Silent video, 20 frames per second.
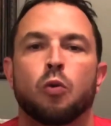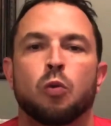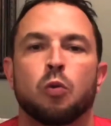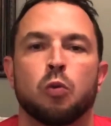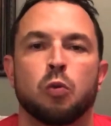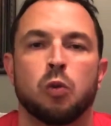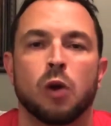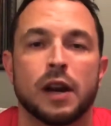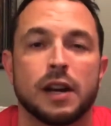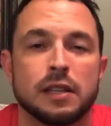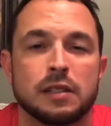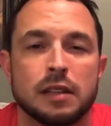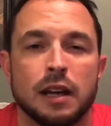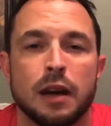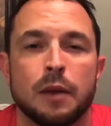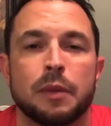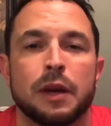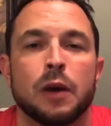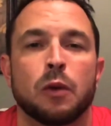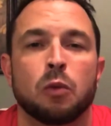what is
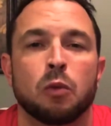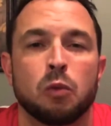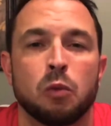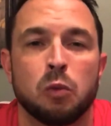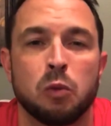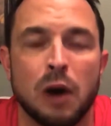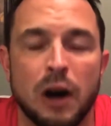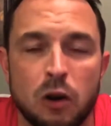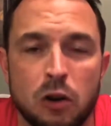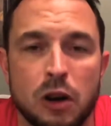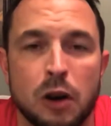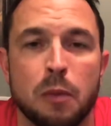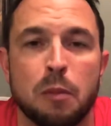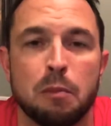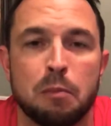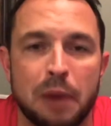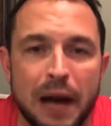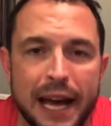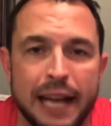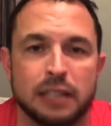up and welcome
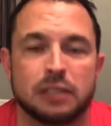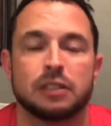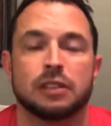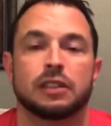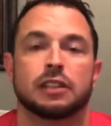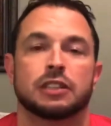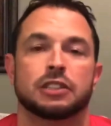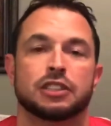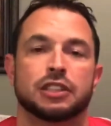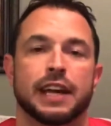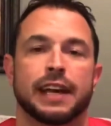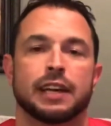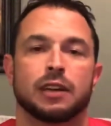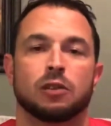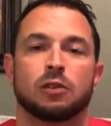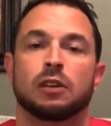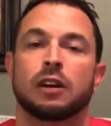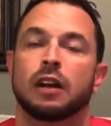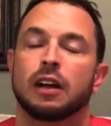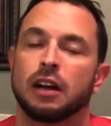back to the
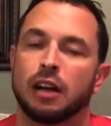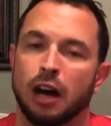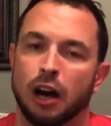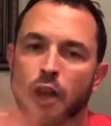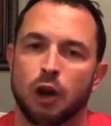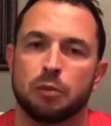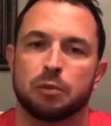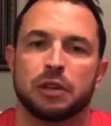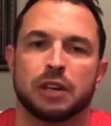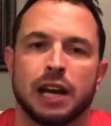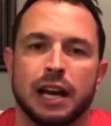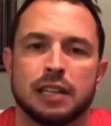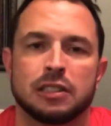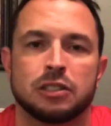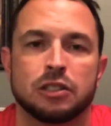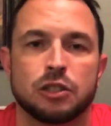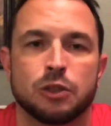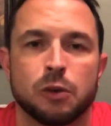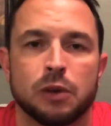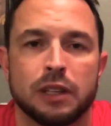channel i hope you guys
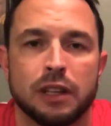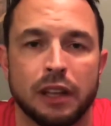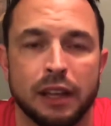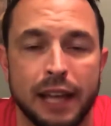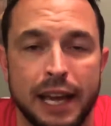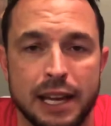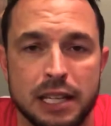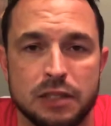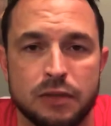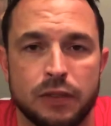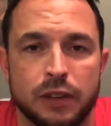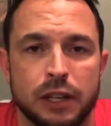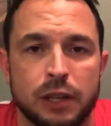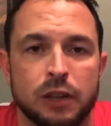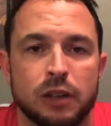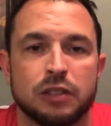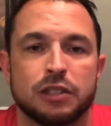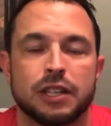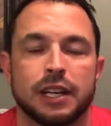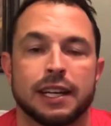enjoyed the last
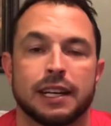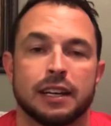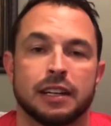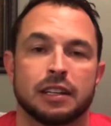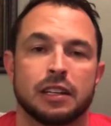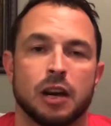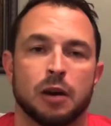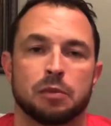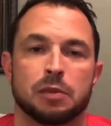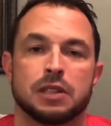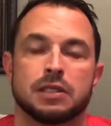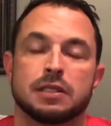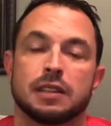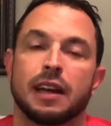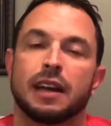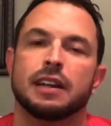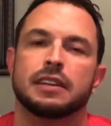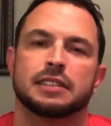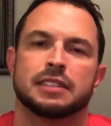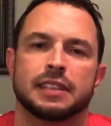video chicken and dumplings
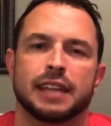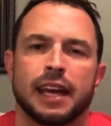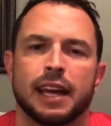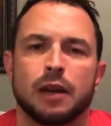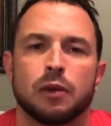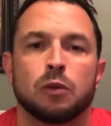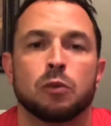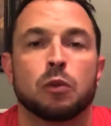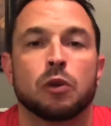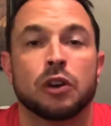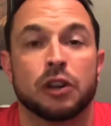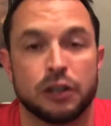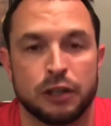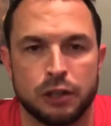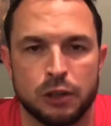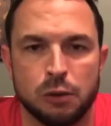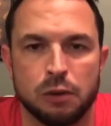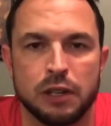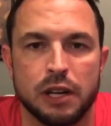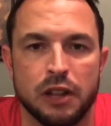today we're gonna
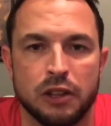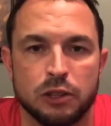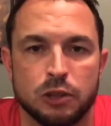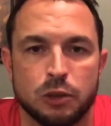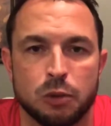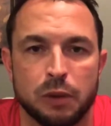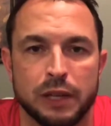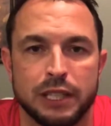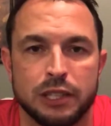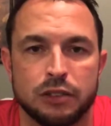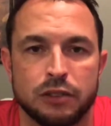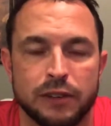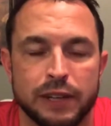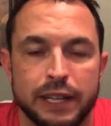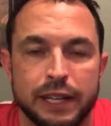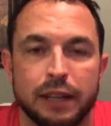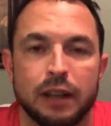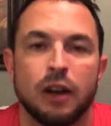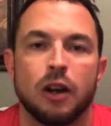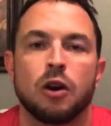do another sweet
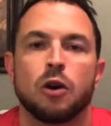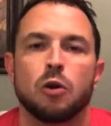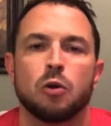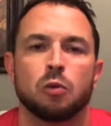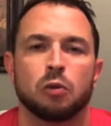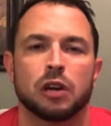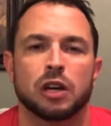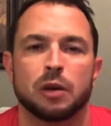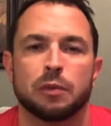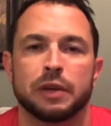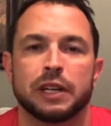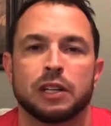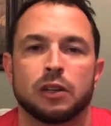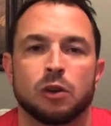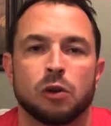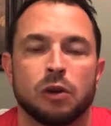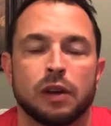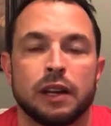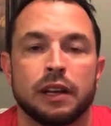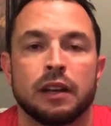treat we're gonna be
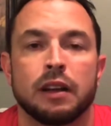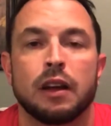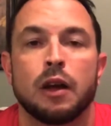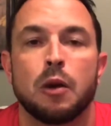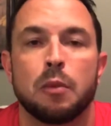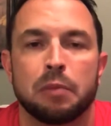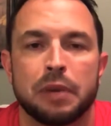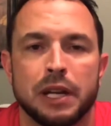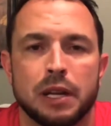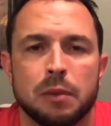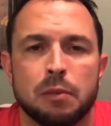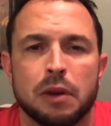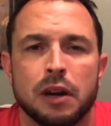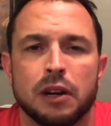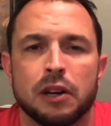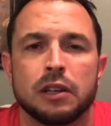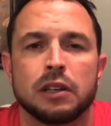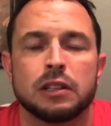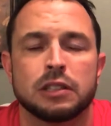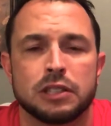doing peanut
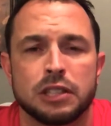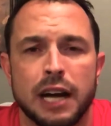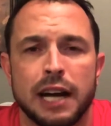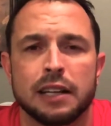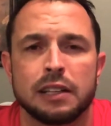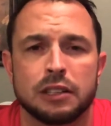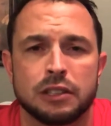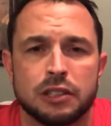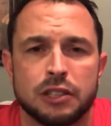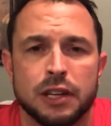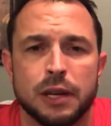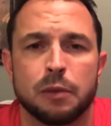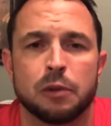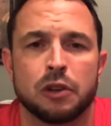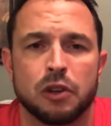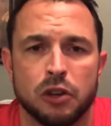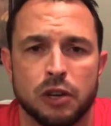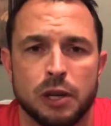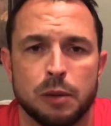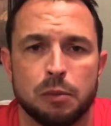butter chocolate chip
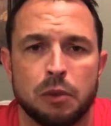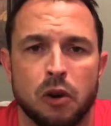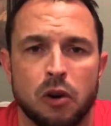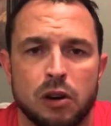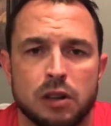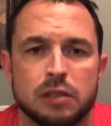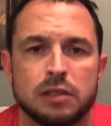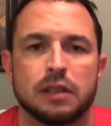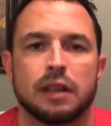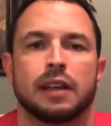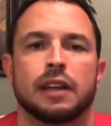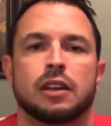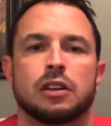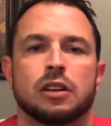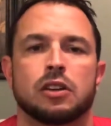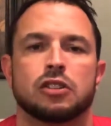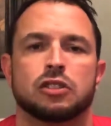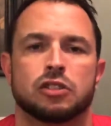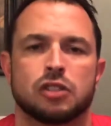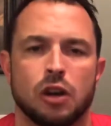cookie bars
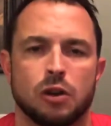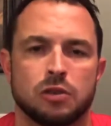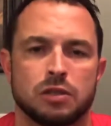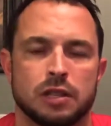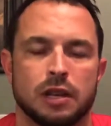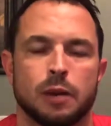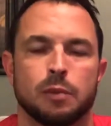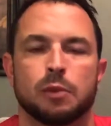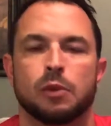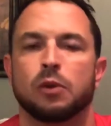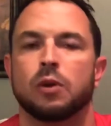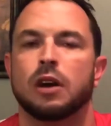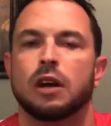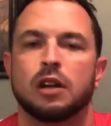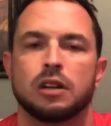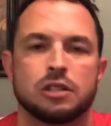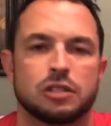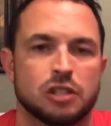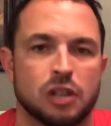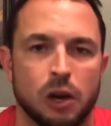so simple
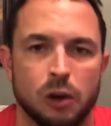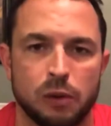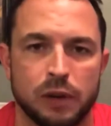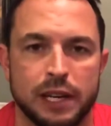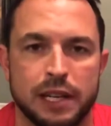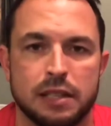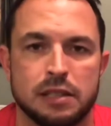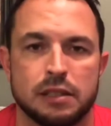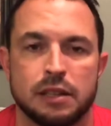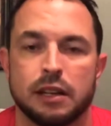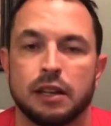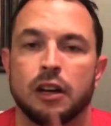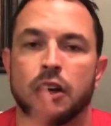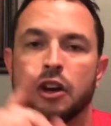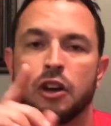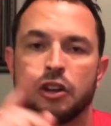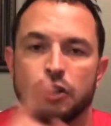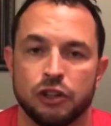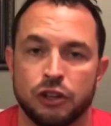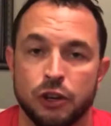so easy
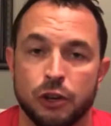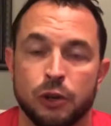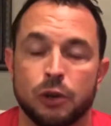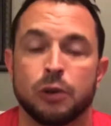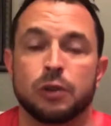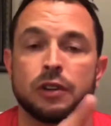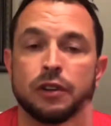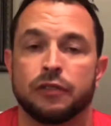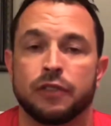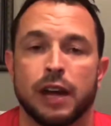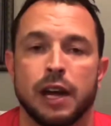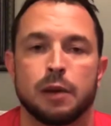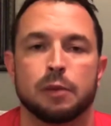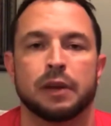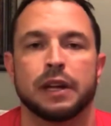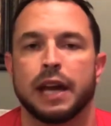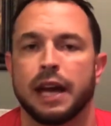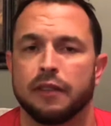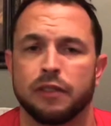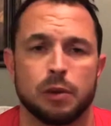you your
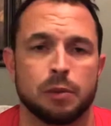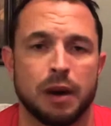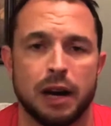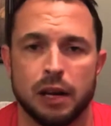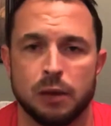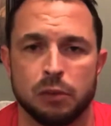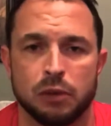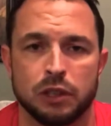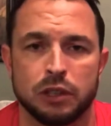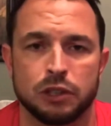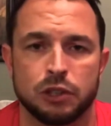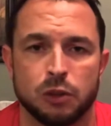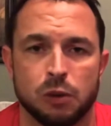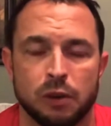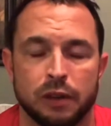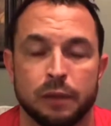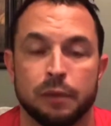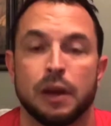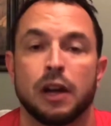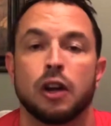family everybody will enjoy them